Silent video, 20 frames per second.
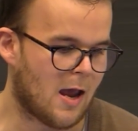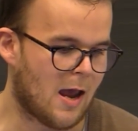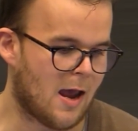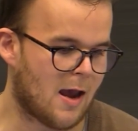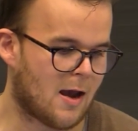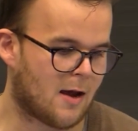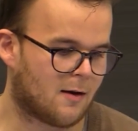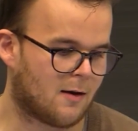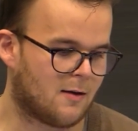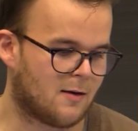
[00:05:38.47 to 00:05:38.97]

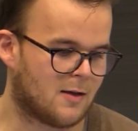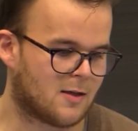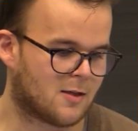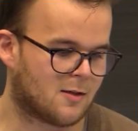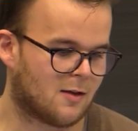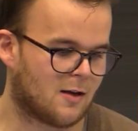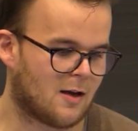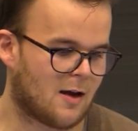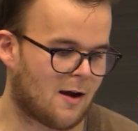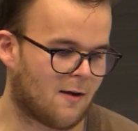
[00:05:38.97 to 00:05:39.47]
And
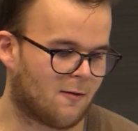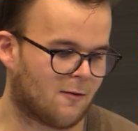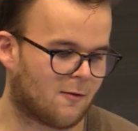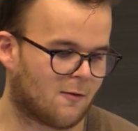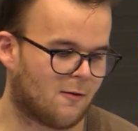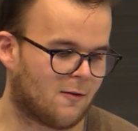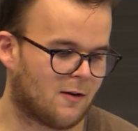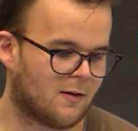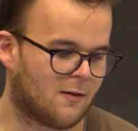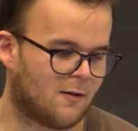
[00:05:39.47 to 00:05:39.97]
initially, I was
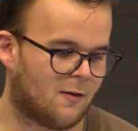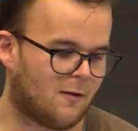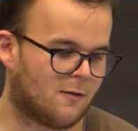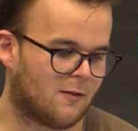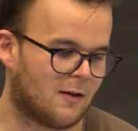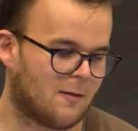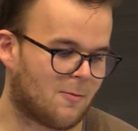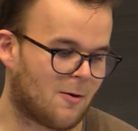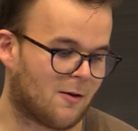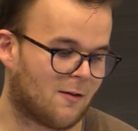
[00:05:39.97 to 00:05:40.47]
going to
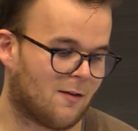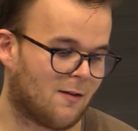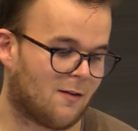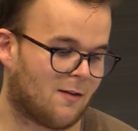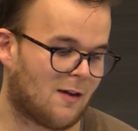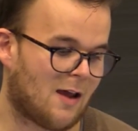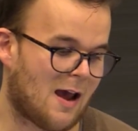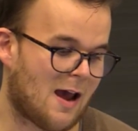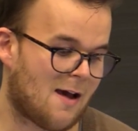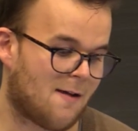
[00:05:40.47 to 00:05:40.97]
only
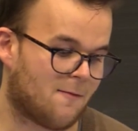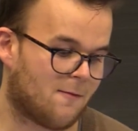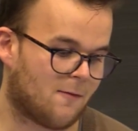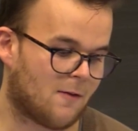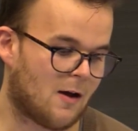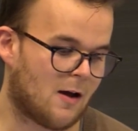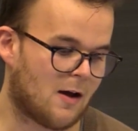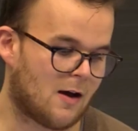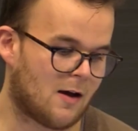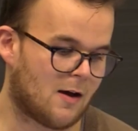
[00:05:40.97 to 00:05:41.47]
have